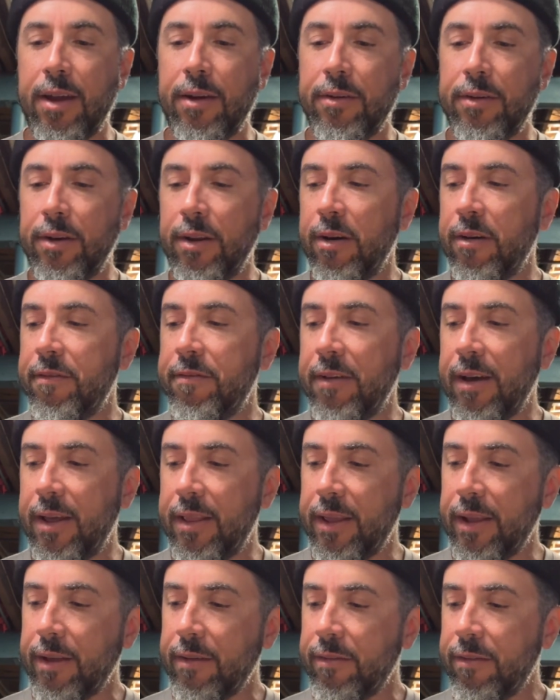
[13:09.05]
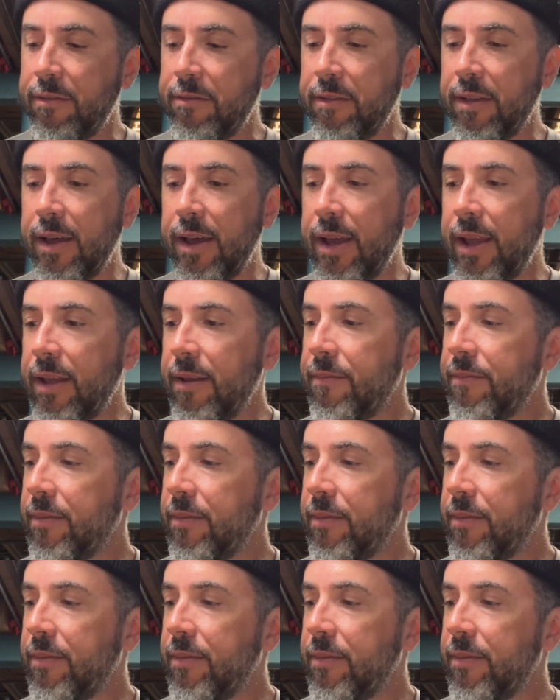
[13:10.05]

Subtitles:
or no fouling of the fly.